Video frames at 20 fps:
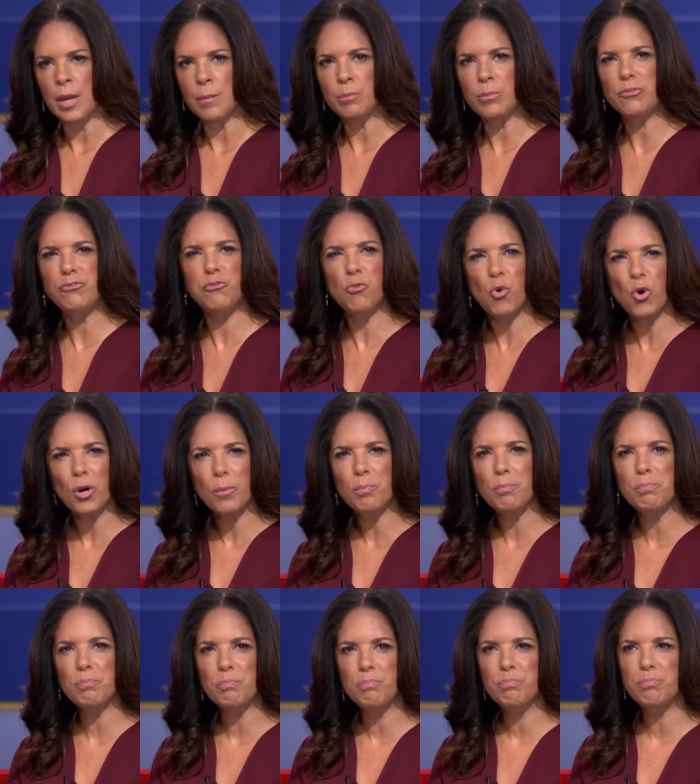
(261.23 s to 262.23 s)
Before
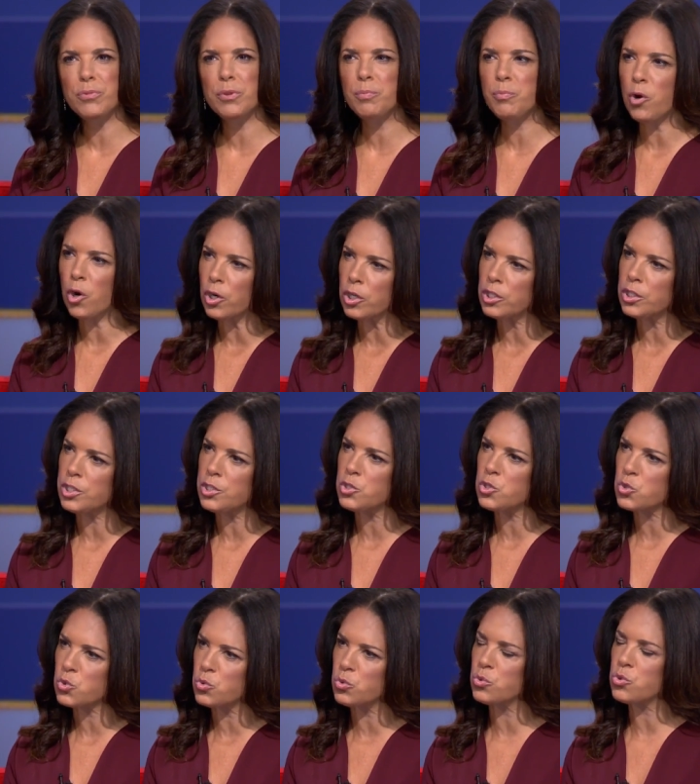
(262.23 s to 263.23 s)
the Parkland
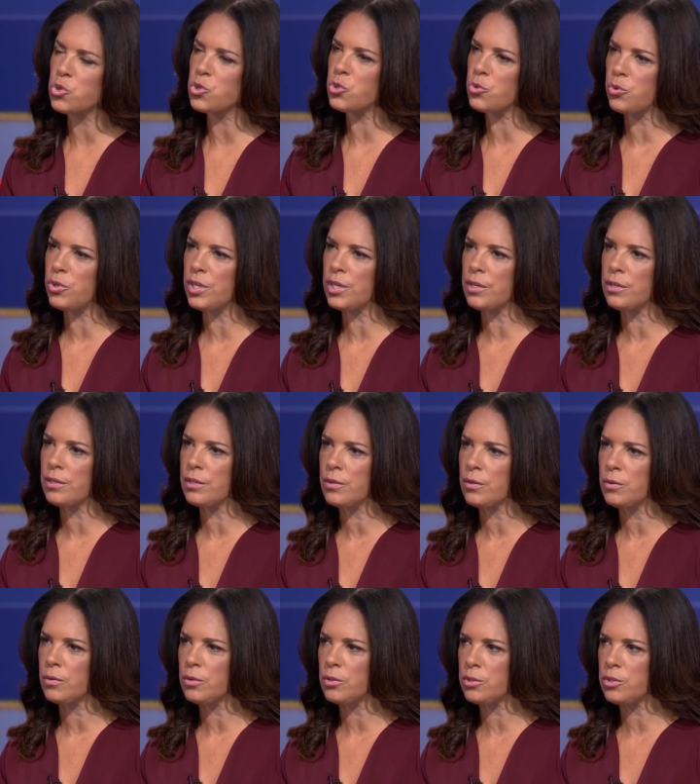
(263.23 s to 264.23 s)
school shooting,
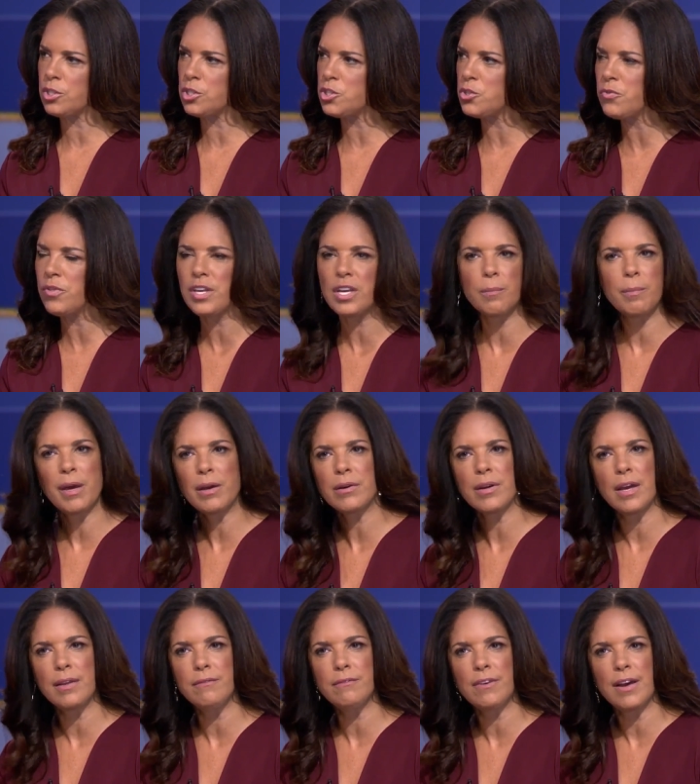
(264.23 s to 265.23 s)
did you think about
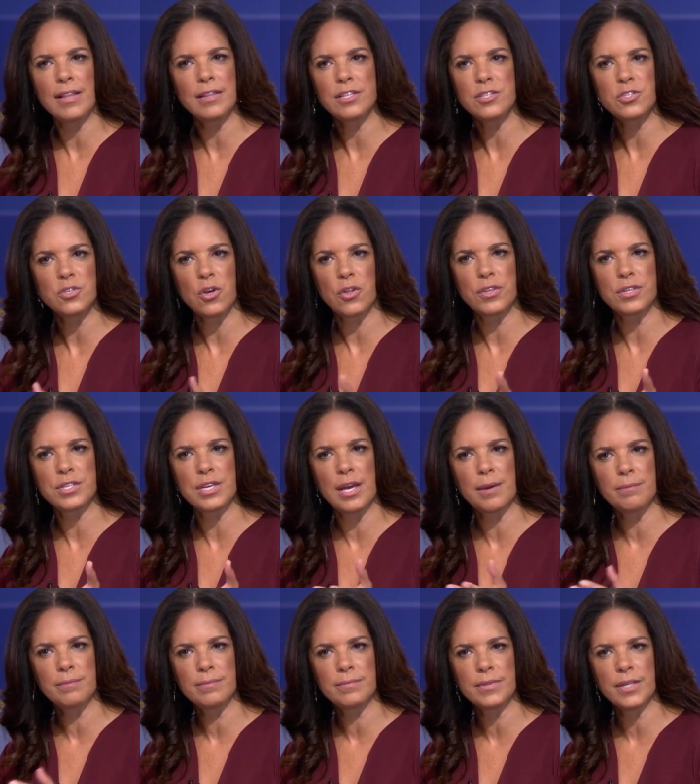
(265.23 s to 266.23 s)
gun violence all the
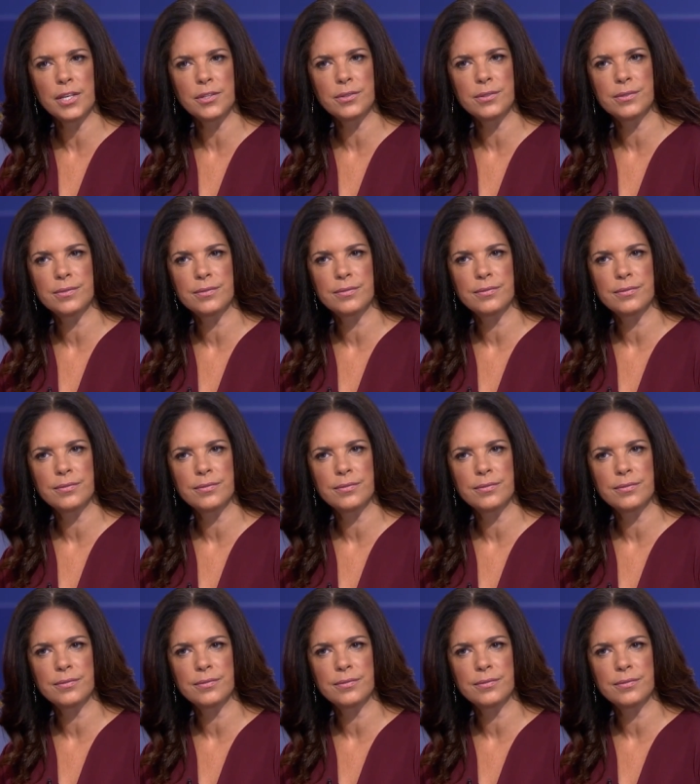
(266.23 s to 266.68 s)
time, Daniel?